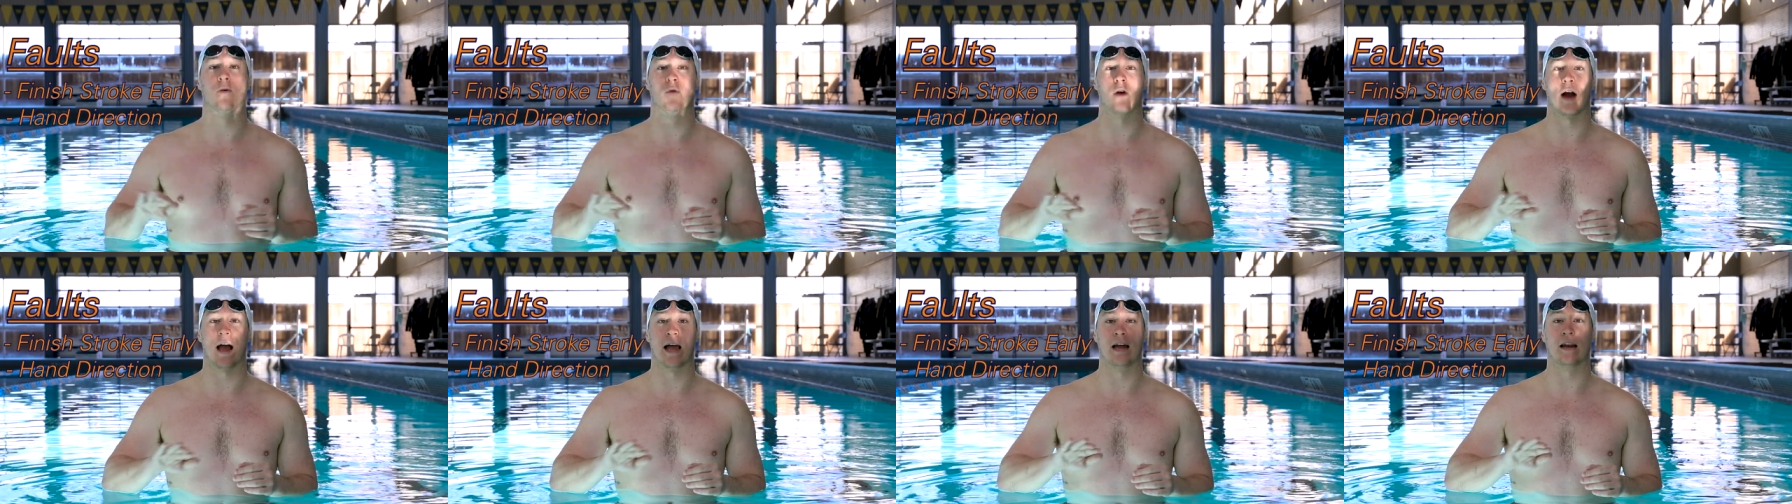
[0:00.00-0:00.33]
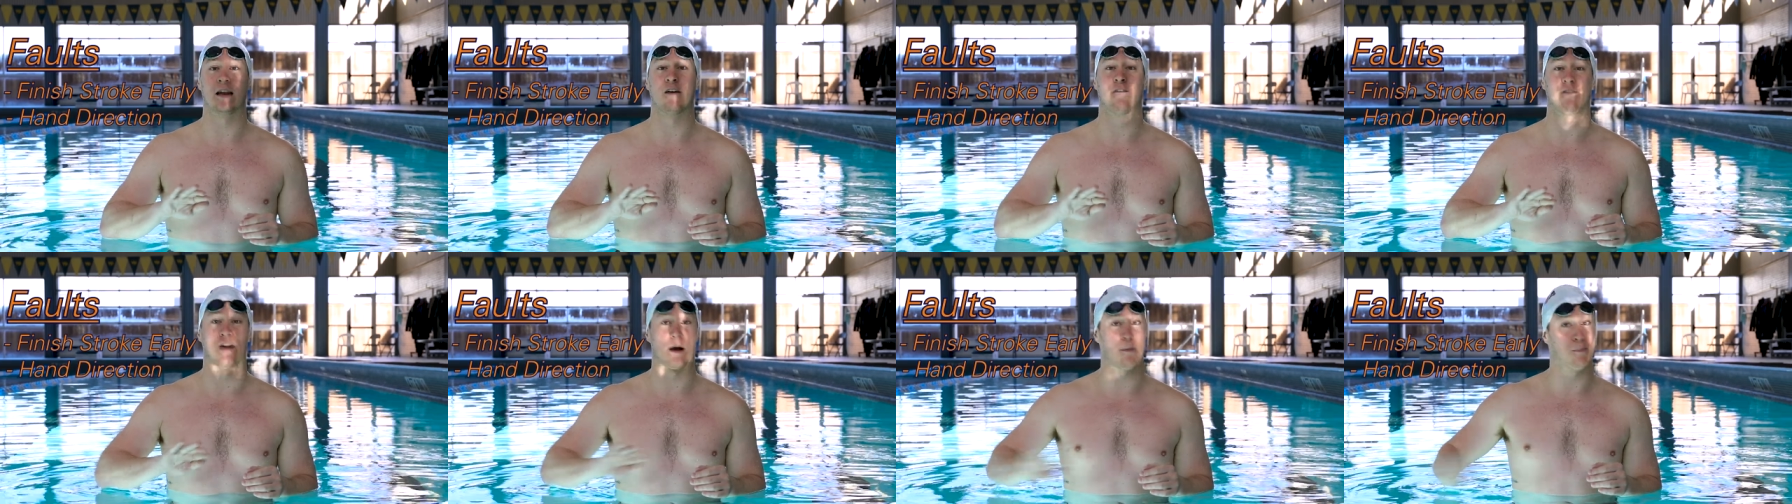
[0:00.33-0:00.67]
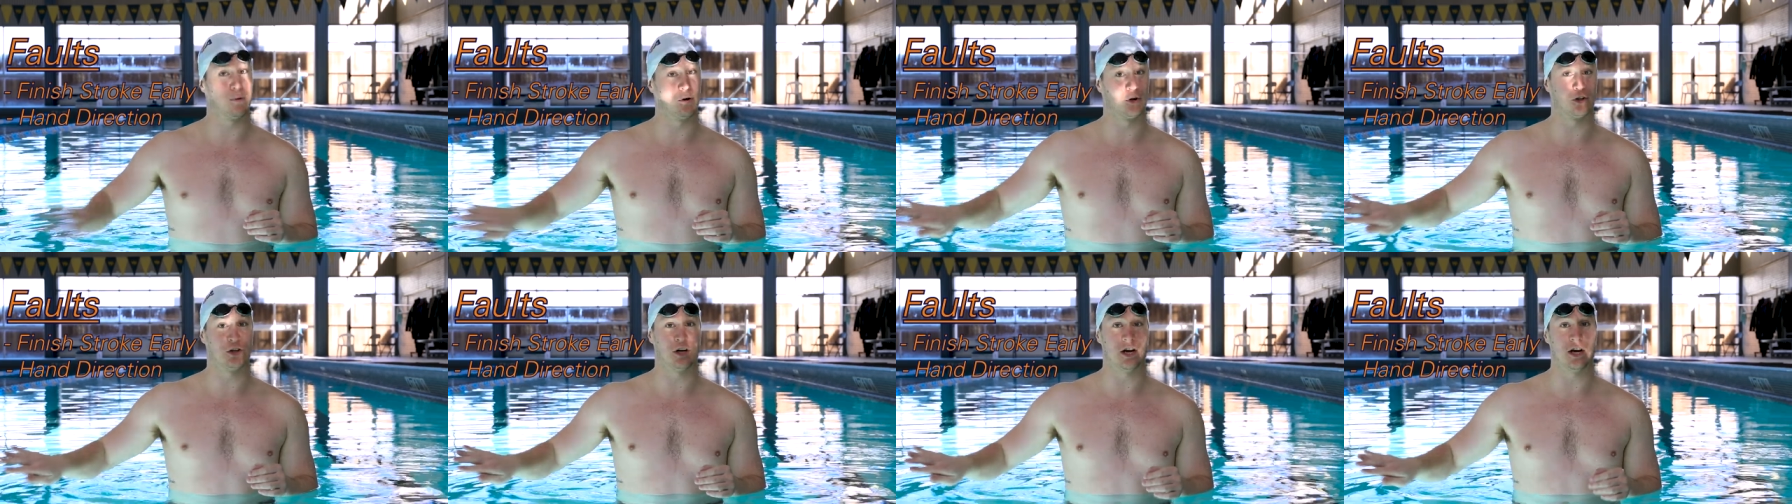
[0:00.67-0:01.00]
right? If I
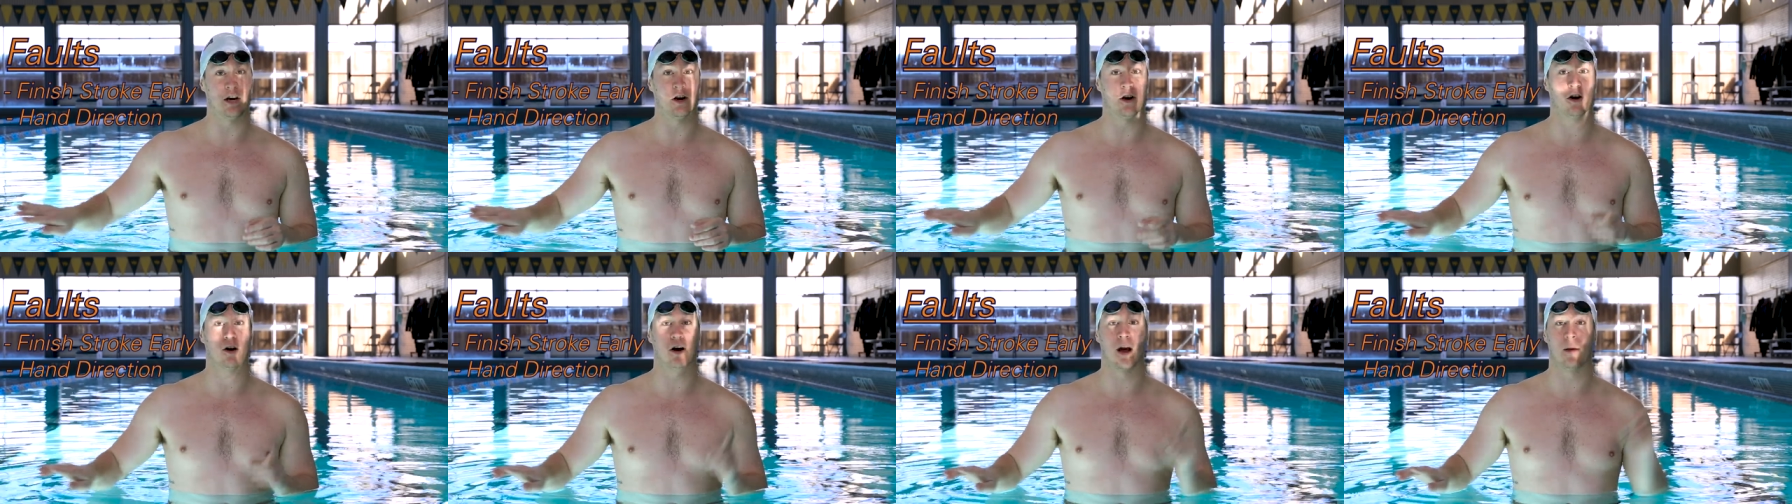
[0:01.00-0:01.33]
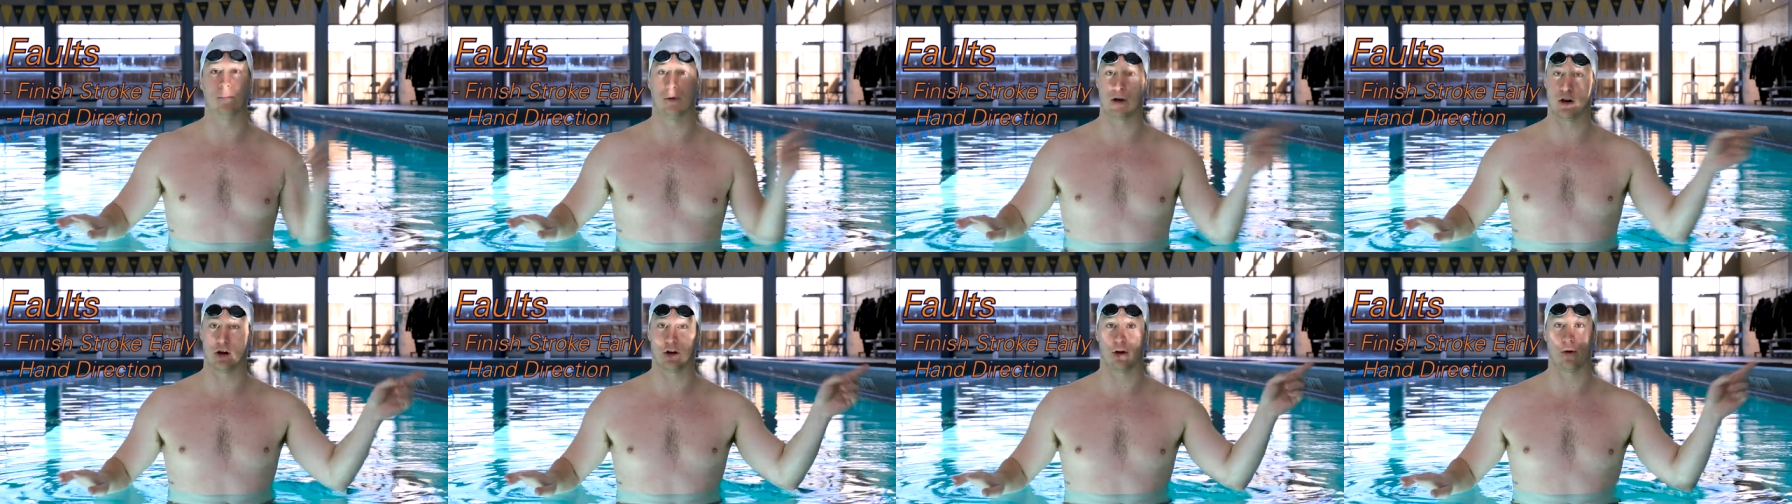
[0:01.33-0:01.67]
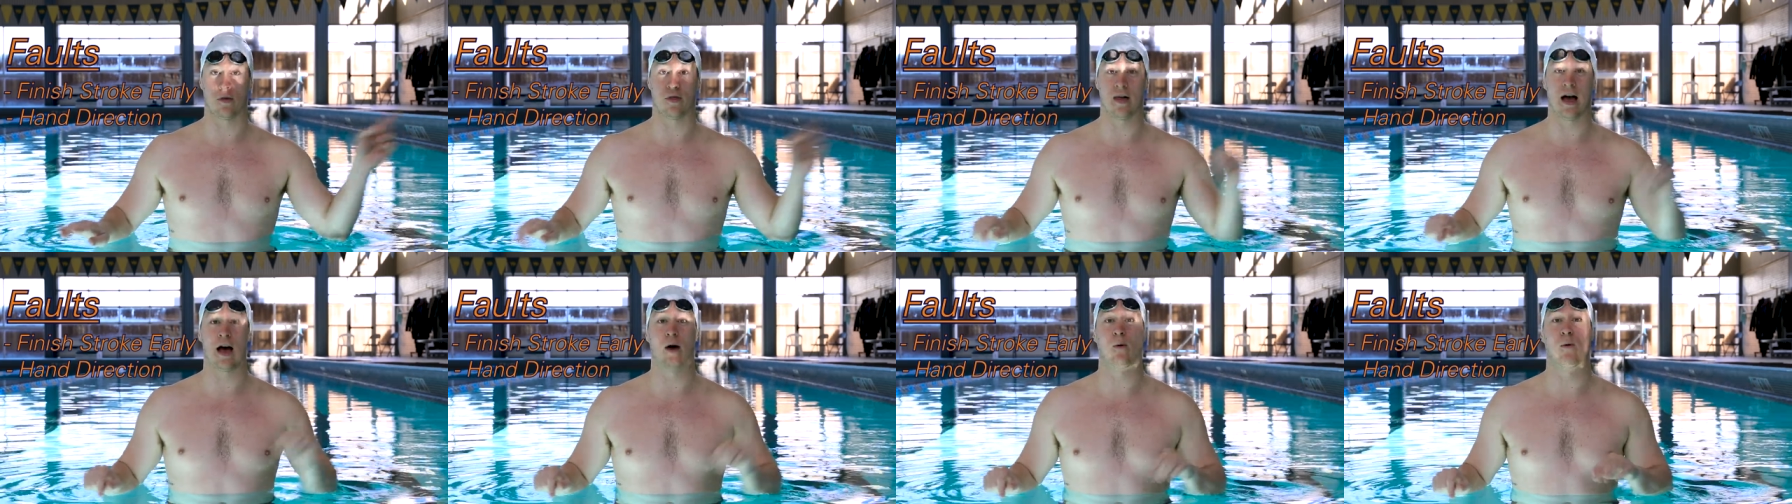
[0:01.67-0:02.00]
push here, I'm going to
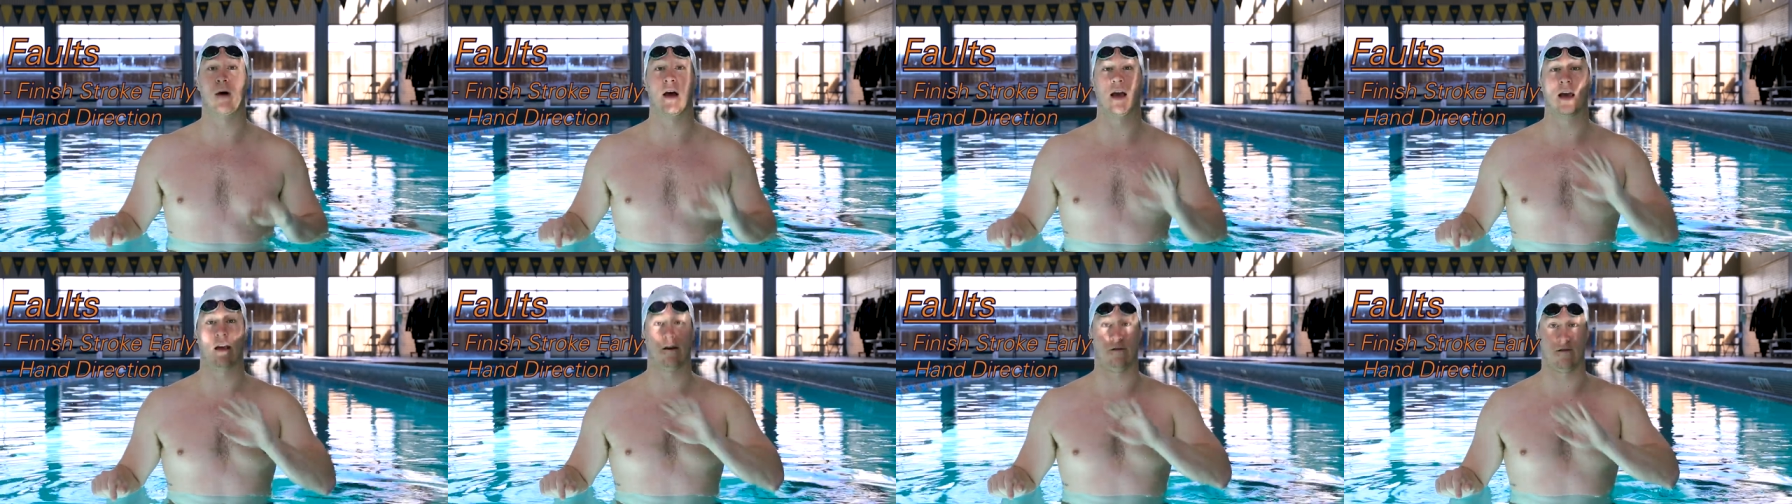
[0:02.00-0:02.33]
go that way.